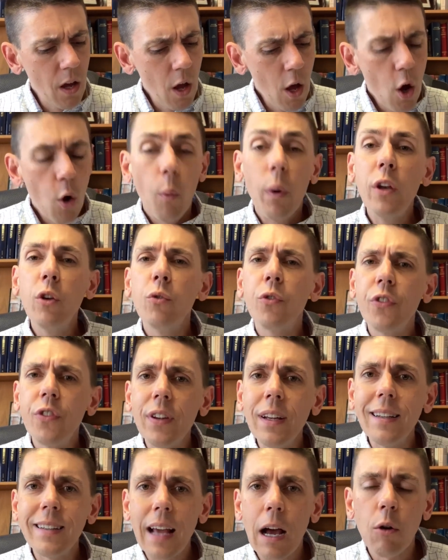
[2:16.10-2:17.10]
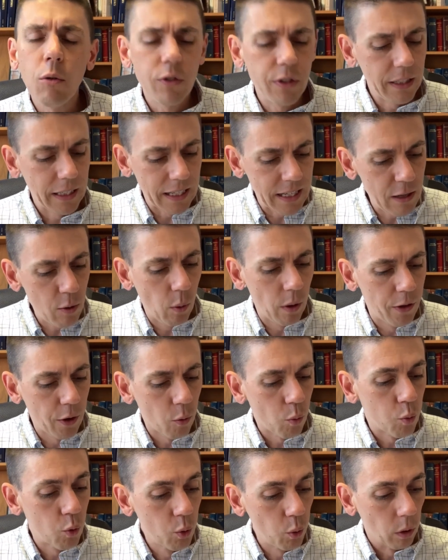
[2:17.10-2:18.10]
When you sit down to eat with a
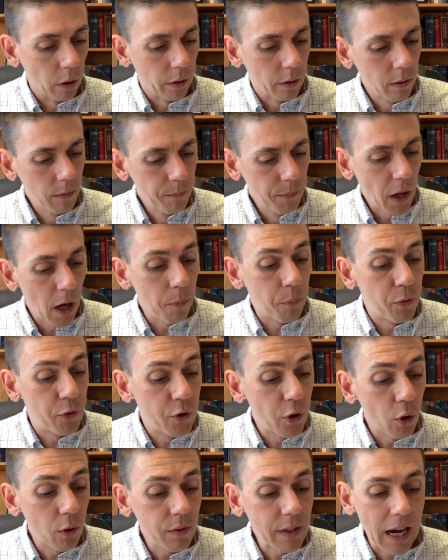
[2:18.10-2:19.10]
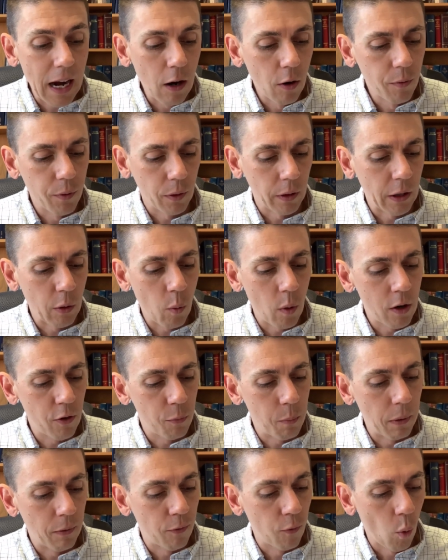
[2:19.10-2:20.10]
ruler, observe carefully what is
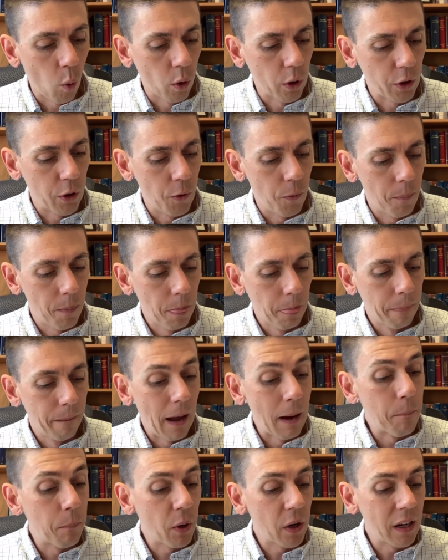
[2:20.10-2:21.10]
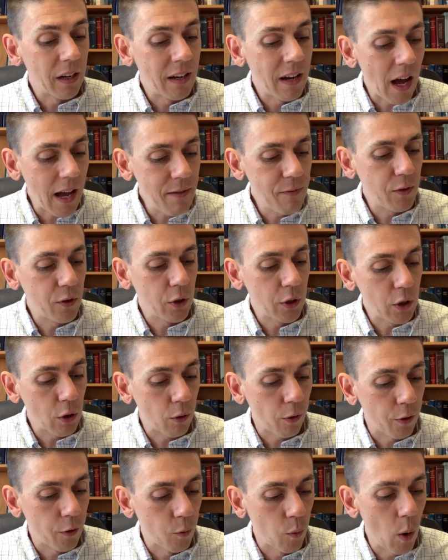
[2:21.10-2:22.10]
before you, and put a knife to your
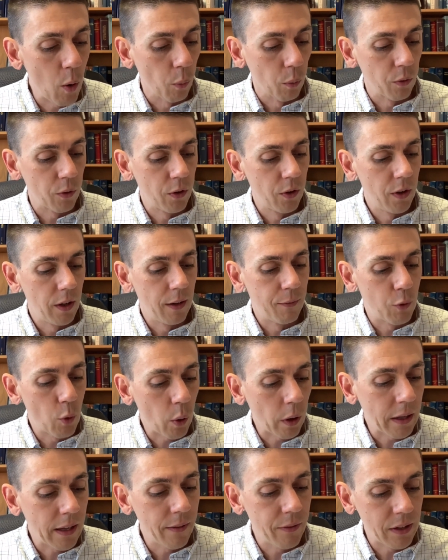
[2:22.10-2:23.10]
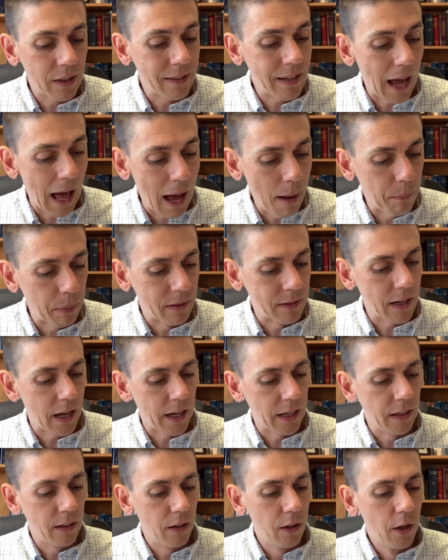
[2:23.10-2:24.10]
throat if you are given to
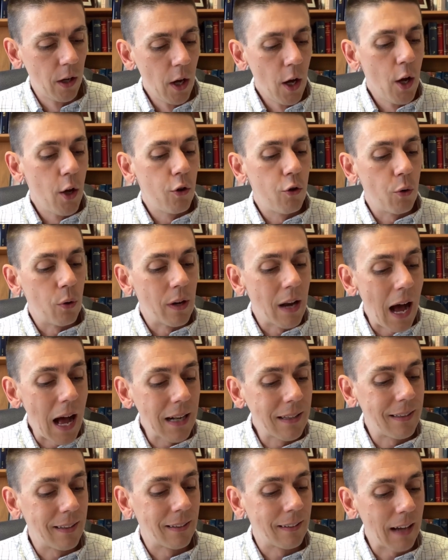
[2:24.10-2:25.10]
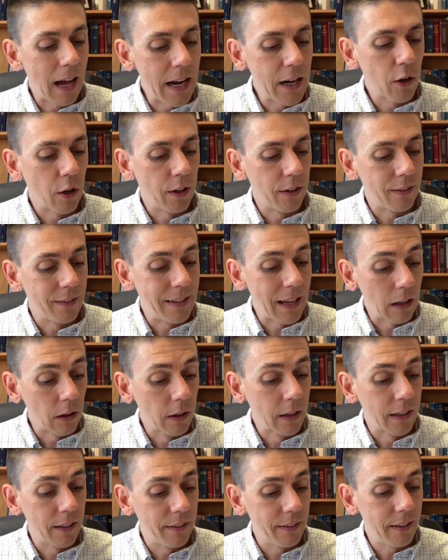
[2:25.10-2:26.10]
appetite. Do not desire his
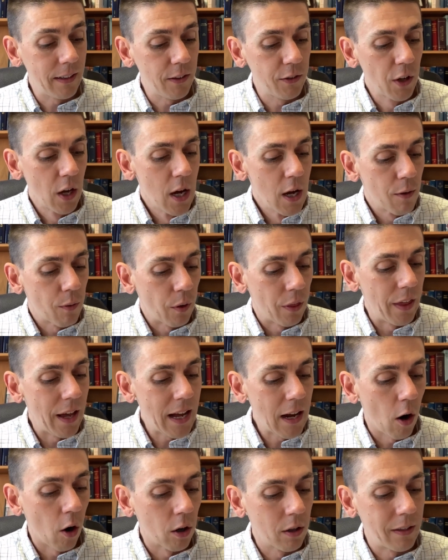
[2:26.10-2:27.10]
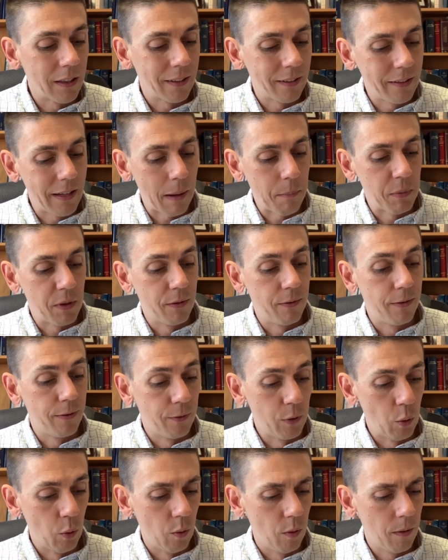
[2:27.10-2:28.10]
delicacies, for they are deceptive
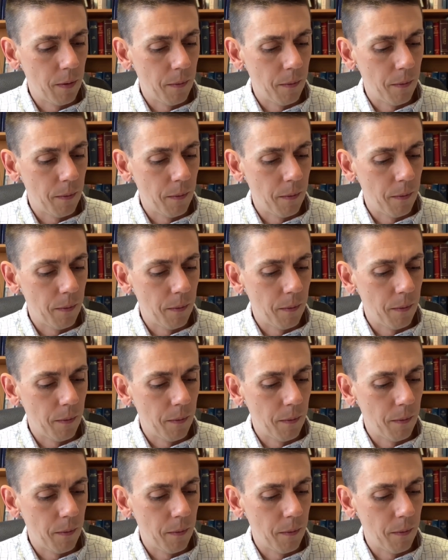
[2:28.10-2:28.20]
food.